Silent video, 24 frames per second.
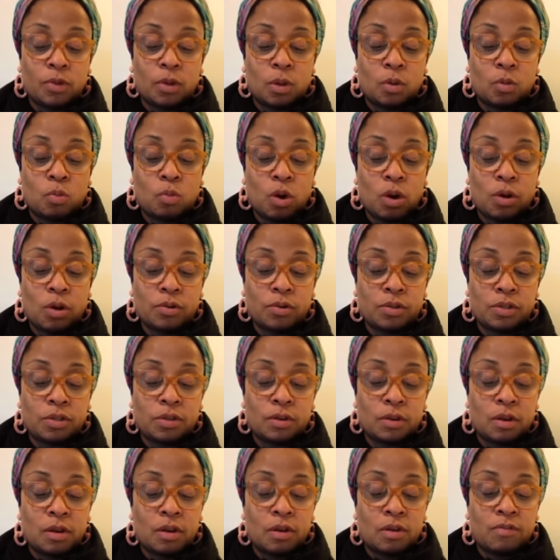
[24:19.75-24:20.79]
Worse,
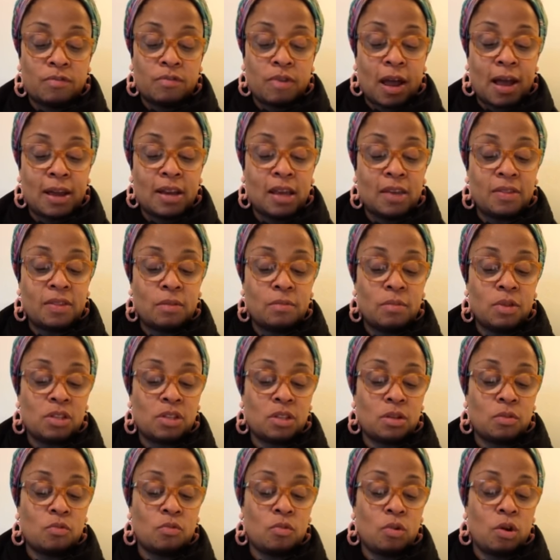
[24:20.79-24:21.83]
Friday in the
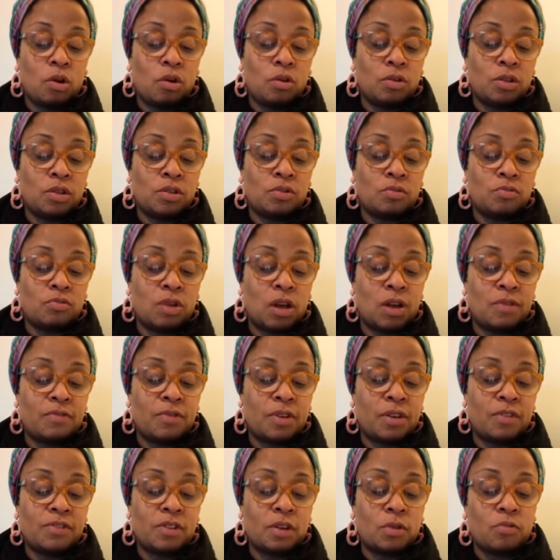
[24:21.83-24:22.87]
Muslim world is rough
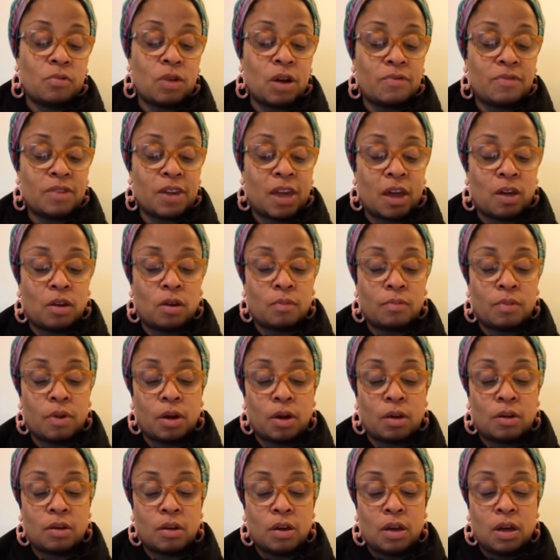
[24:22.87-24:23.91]
as a rough
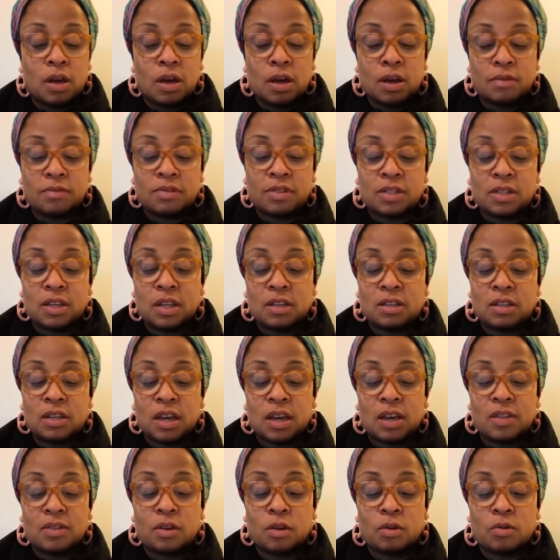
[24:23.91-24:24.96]
counterpart of Sunday
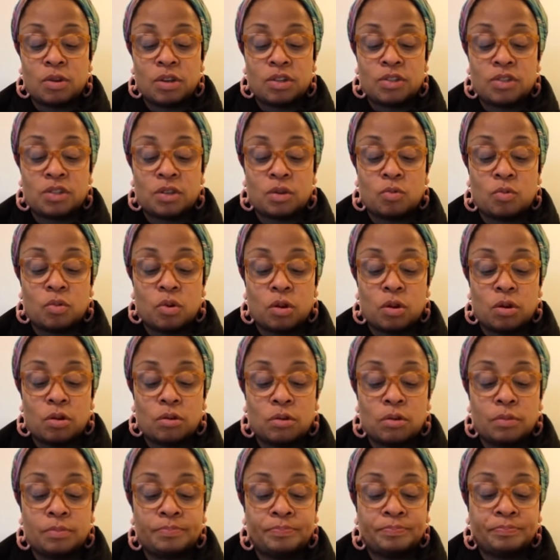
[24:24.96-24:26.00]
in the Christian world.
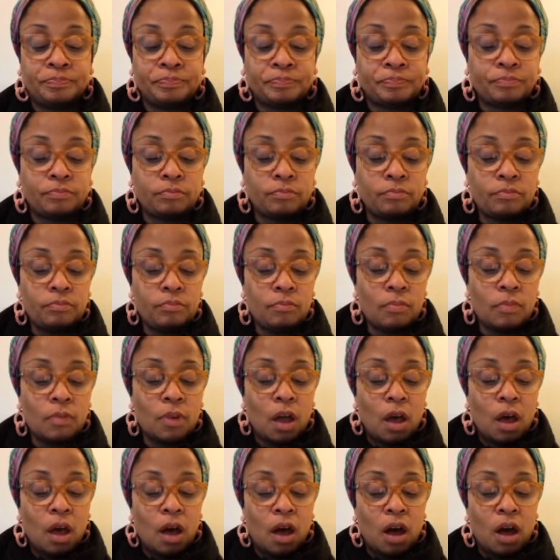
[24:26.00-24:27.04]

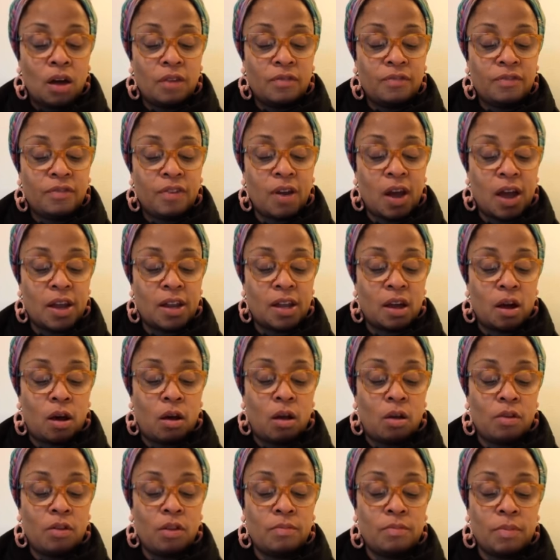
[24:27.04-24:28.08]
On Friday,
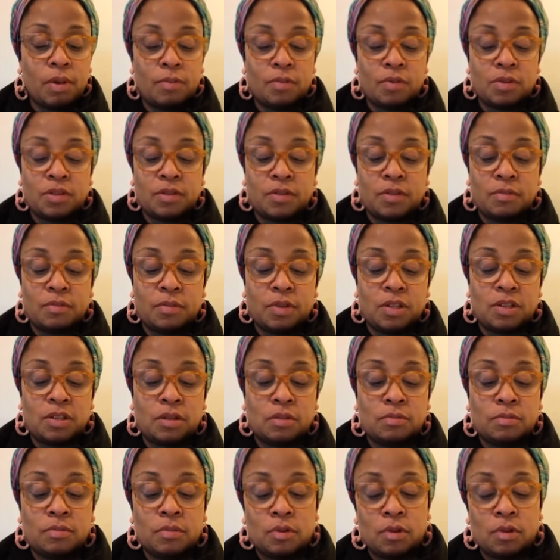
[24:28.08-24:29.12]
all the members of the Muslim